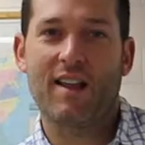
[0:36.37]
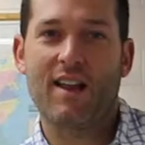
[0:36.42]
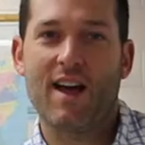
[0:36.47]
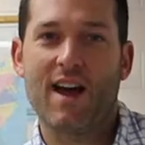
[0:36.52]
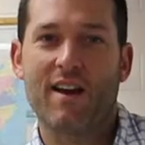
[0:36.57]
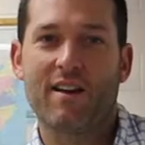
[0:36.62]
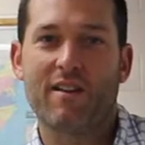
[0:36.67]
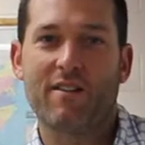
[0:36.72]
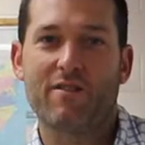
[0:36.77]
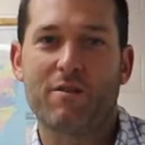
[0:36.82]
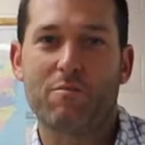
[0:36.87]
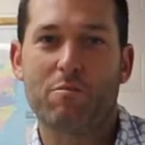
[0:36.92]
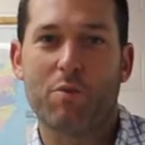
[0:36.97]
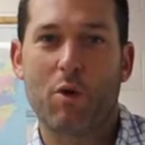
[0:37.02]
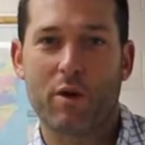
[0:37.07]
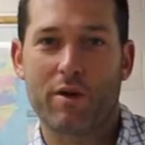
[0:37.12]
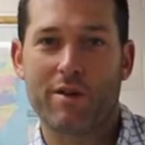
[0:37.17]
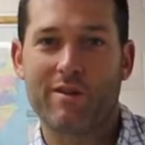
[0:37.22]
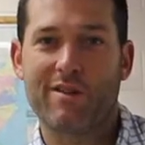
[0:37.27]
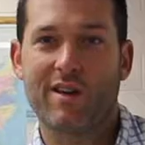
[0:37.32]
a lot of
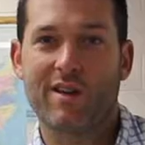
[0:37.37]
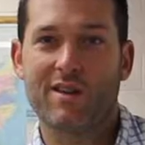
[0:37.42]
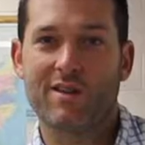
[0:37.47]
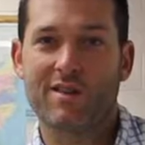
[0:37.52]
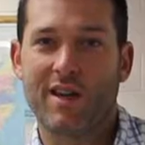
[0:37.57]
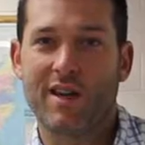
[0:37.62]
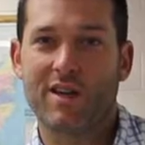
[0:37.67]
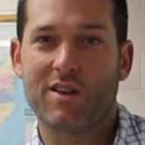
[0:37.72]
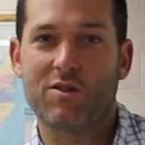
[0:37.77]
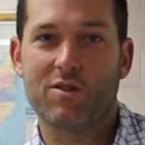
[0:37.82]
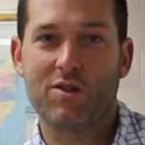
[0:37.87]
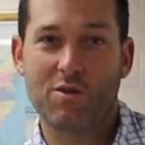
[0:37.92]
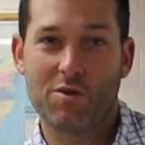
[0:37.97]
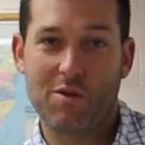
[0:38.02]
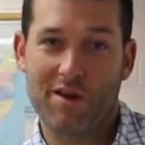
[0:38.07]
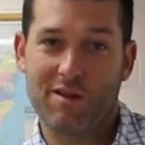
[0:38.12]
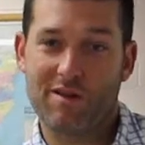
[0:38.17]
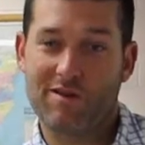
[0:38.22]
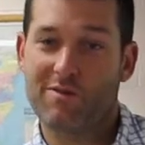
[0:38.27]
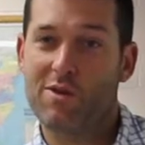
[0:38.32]
important things that you do
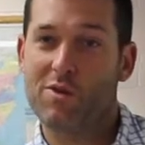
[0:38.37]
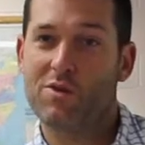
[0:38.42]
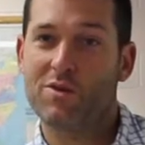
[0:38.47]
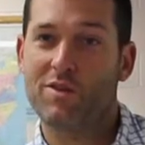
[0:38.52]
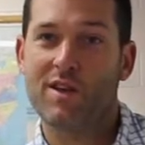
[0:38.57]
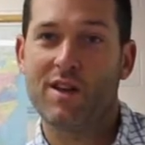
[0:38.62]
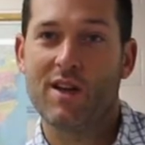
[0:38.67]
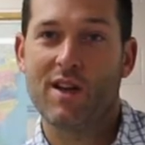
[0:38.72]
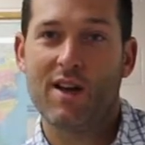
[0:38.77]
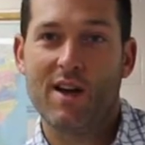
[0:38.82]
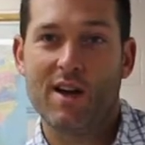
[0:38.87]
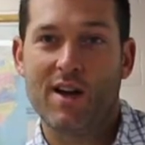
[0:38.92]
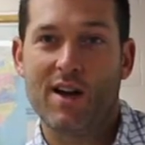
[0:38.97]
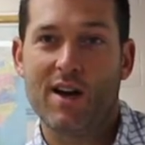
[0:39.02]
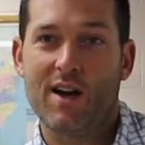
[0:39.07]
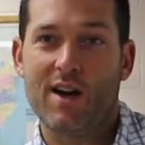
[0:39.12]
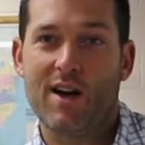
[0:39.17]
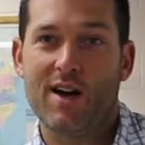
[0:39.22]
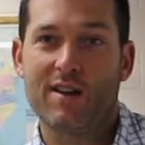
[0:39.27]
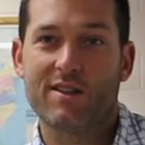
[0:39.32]
on the phone.
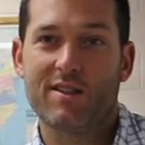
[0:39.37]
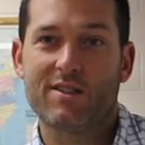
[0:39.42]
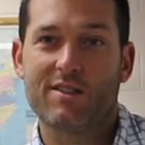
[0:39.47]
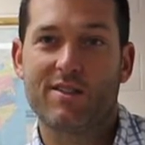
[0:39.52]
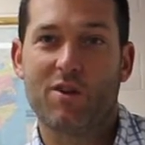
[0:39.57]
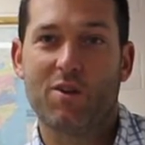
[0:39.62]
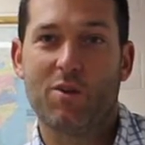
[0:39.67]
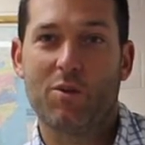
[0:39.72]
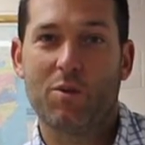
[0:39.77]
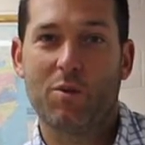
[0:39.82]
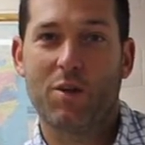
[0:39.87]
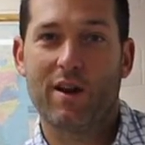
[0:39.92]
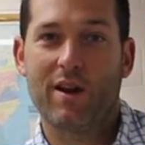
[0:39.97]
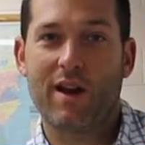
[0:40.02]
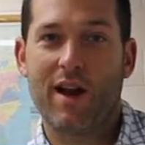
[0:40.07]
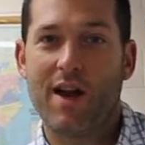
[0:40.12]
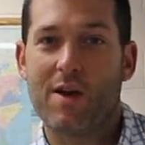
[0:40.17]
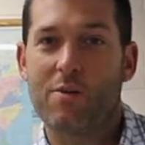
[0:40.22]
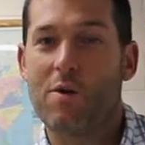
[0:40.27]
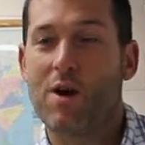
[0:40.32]
So what
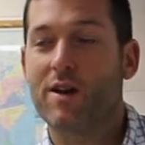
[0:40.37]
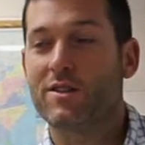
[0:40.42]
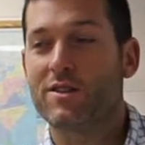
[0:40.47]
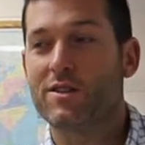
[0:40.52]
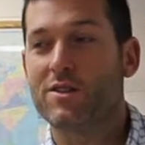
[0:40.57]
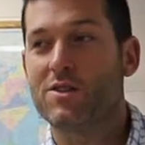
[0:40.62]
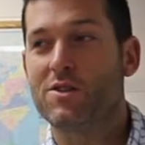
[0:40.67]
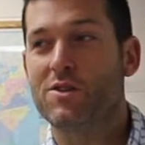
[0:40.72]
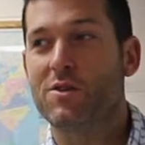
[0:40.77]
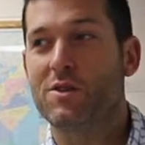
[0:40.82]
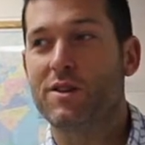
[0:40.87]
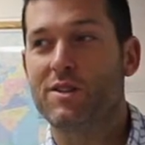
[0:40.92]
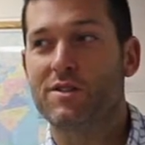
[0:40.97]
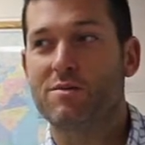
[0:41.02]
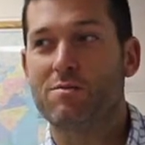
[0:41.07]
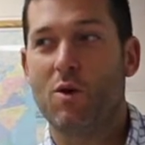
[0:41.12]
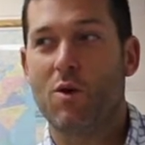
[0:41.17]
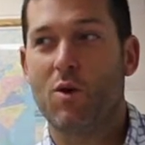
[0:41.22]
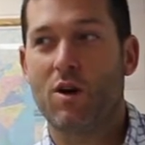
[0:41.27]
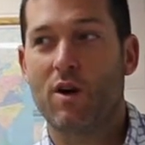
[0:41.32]
I want to do is
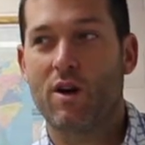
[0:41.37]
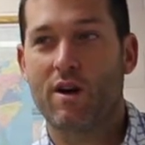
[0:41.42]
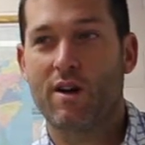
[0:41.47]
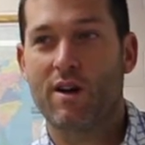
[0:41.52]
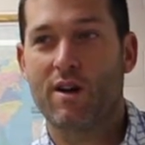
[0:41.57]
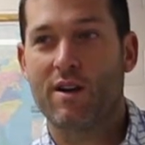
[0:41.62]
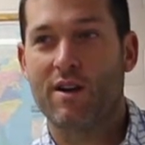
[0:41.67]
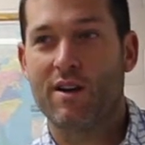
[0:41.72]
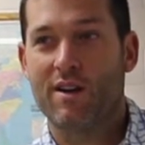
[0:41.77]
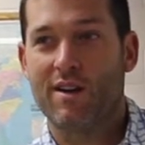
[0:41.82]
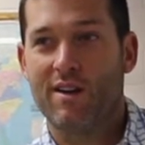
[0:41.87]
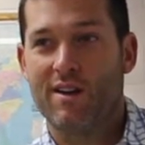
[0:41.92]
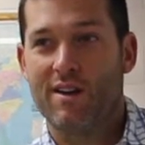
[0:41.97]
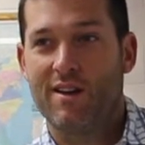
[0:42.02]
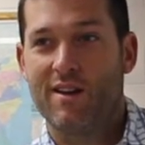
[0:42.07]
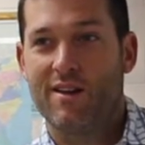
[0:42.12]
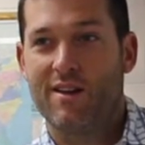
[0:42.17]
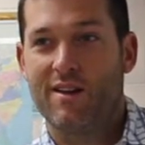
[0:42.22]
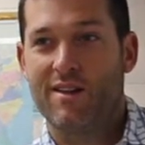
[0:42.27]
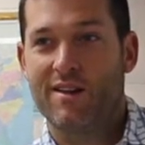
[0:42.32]
more
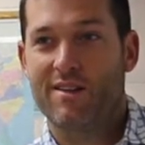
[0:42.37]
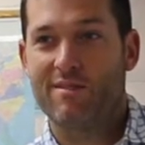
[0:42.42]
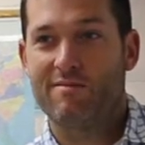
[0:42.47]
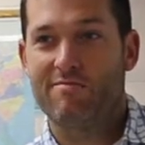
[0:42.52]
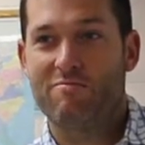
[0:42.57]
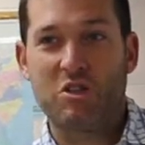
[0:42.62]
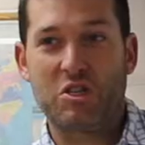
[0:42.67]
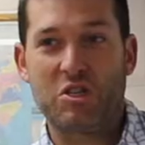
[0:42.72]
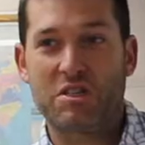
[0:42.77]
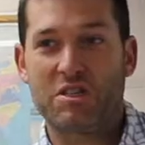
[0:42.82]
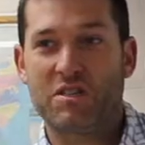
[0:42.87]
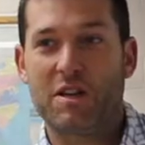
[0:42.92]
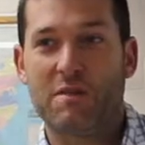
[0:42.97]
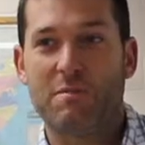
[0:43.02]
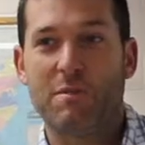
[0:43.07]
just